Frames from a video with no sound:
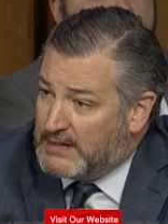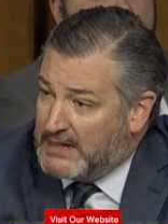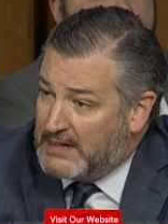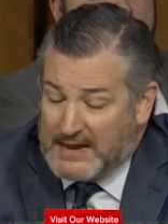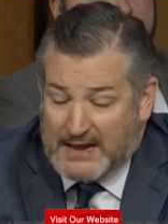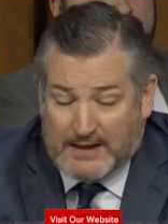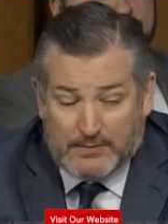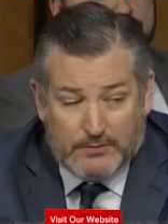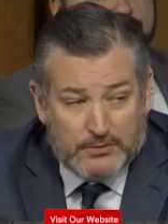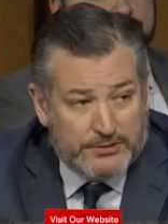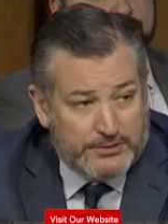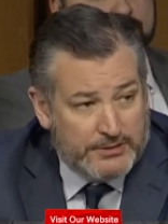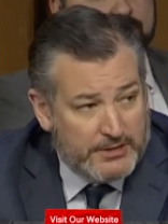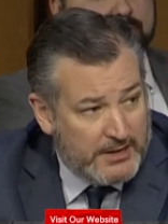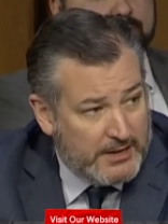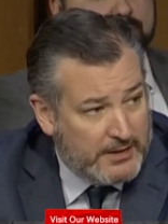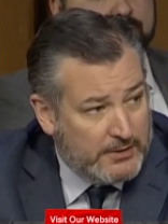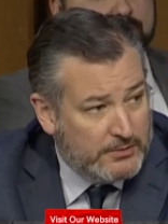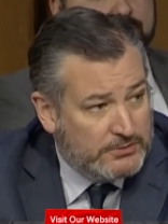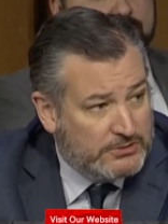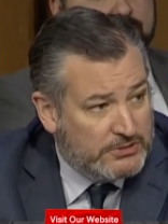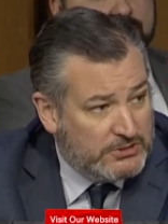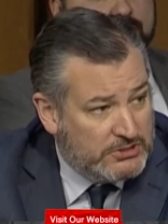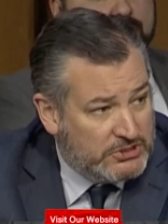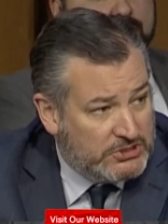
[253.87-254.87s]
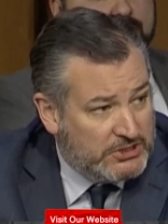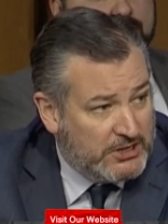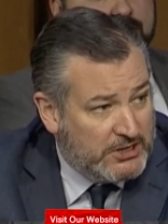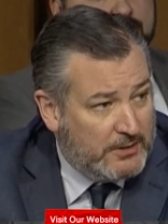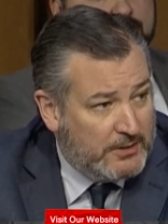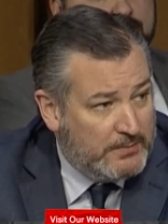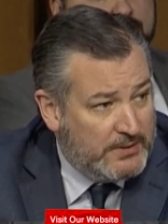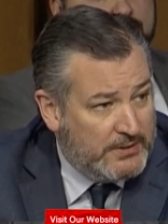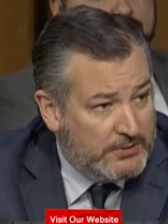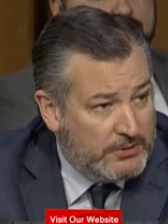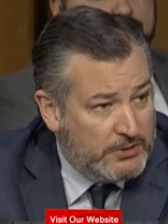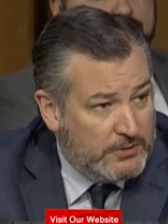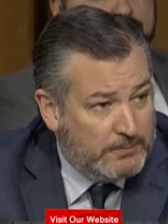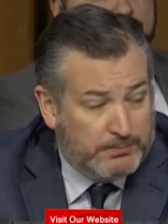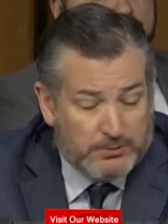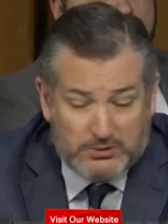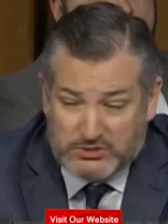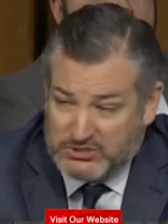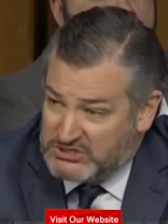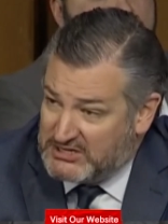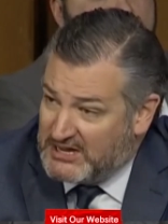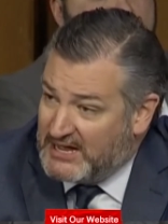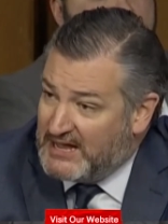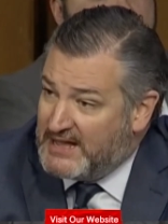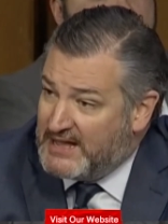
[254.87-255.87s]
And I would note the chairman who
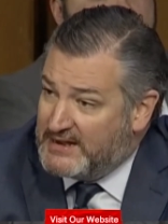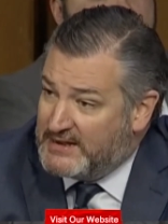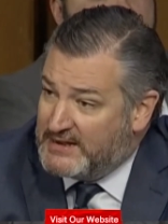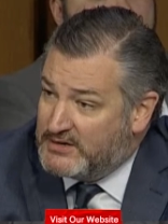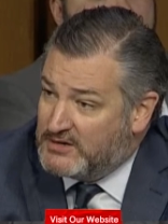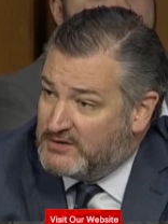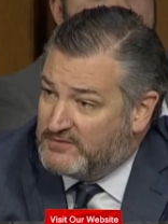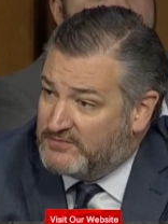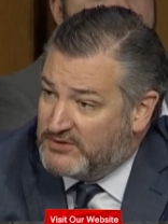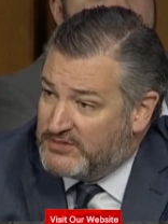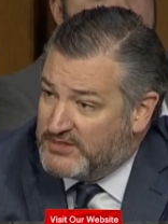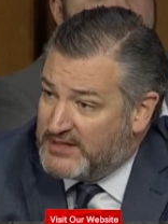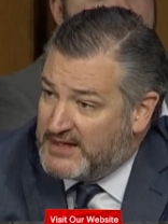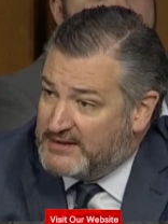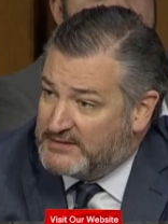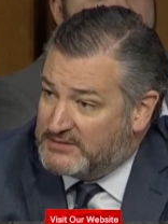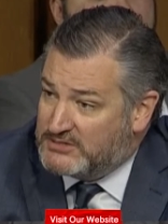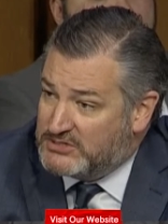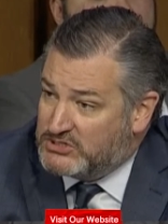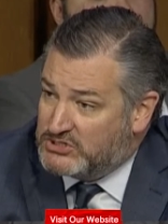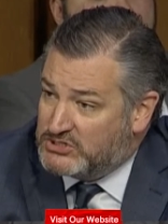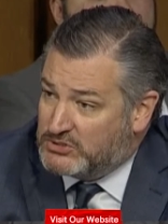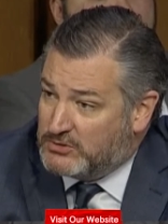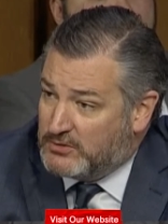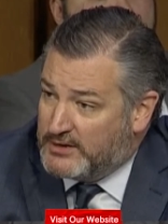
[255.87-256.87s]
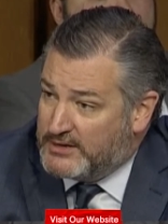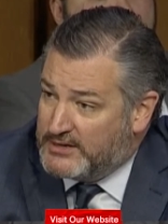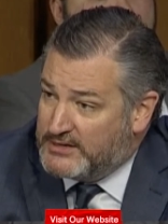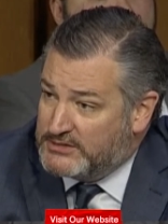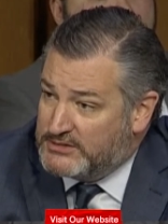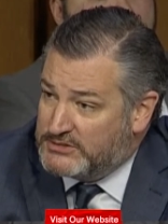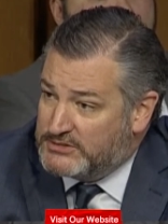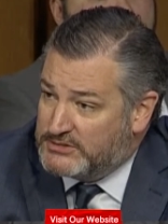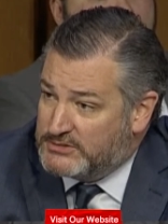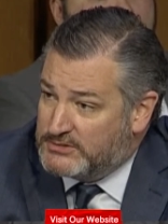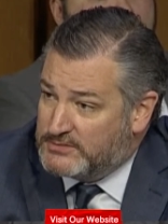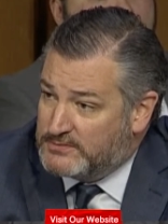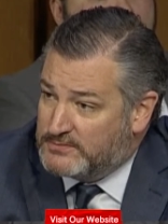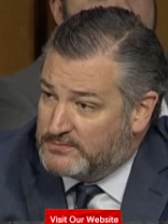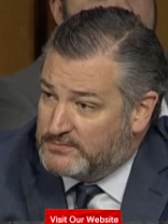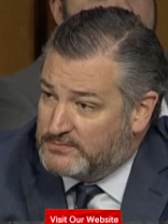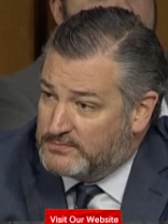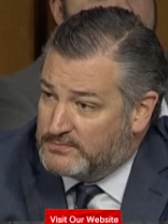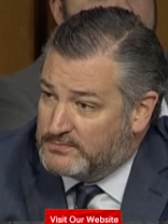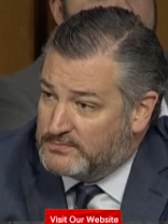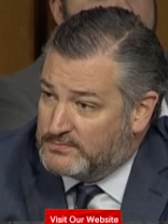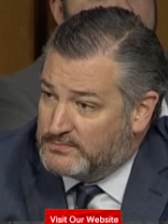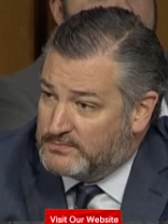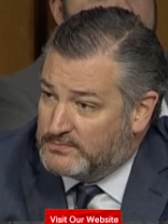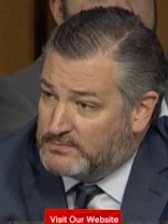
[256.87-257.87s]
presided over that disgrace
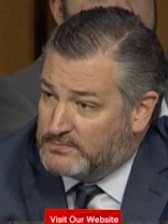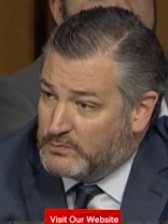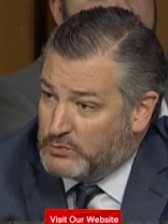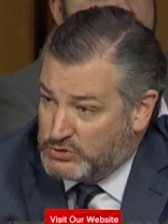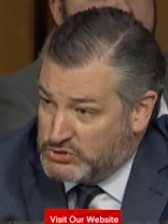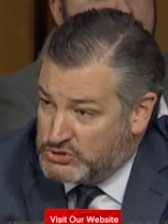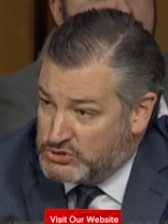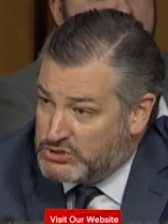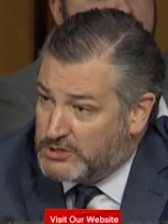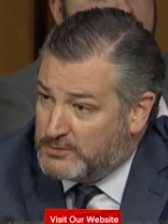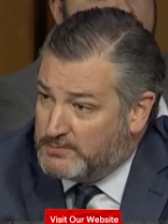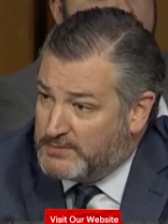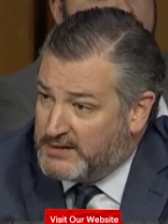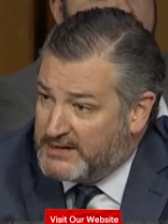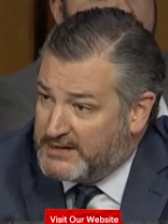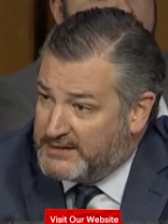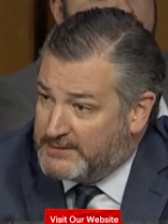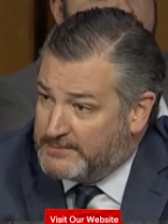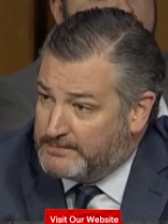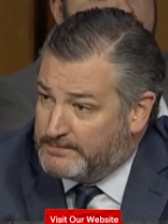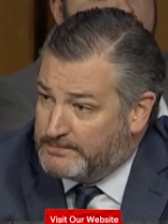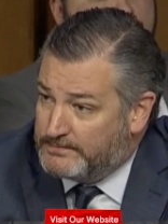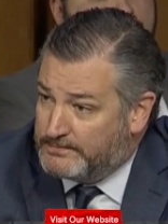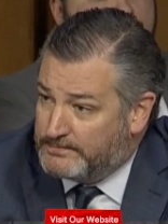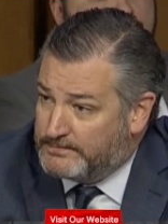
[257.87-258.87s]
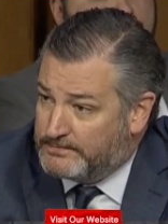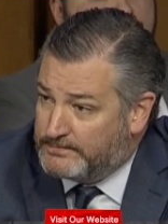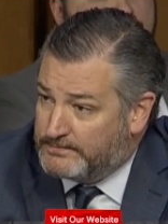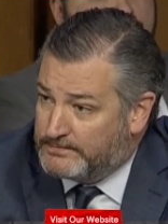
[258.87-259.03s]
was Joe Biden.